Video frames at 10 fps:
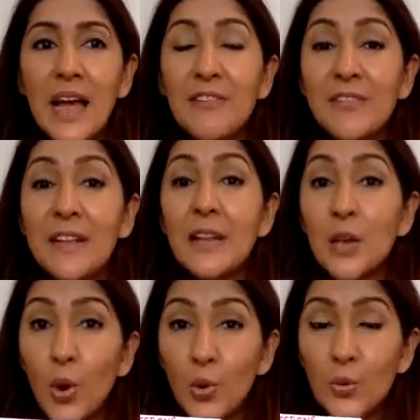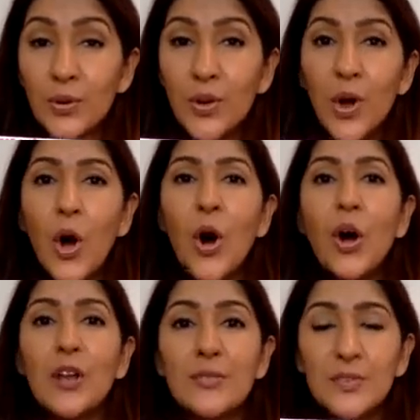I feel alone.
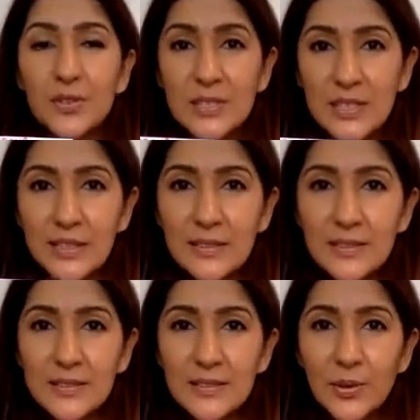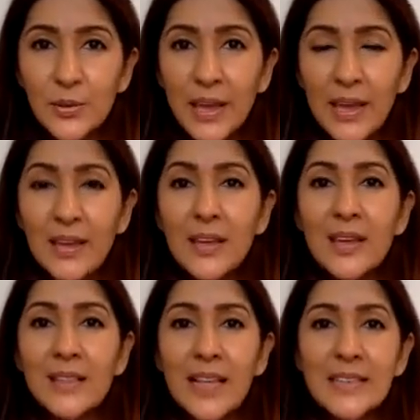All of those things, okay,
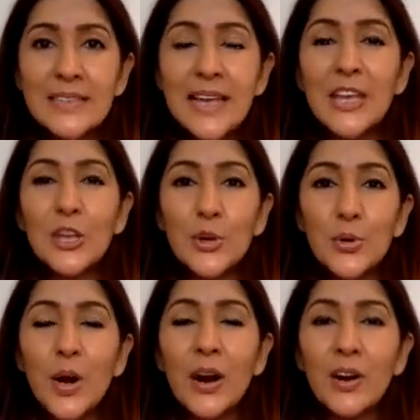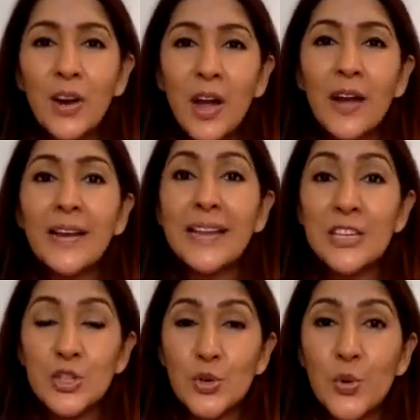that say you are not
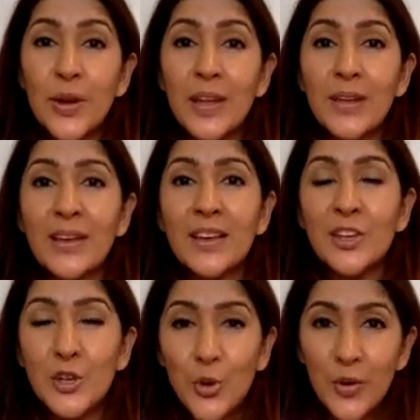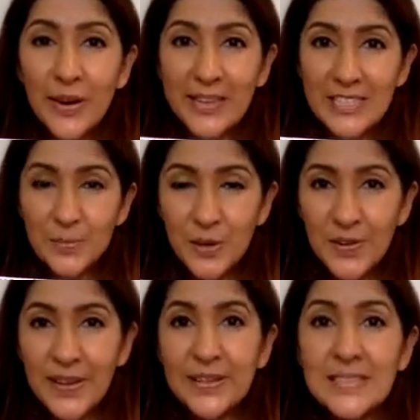enjoying your
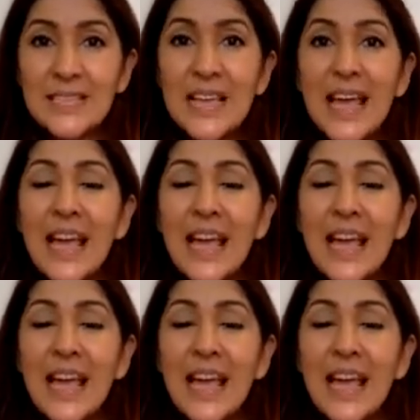experience.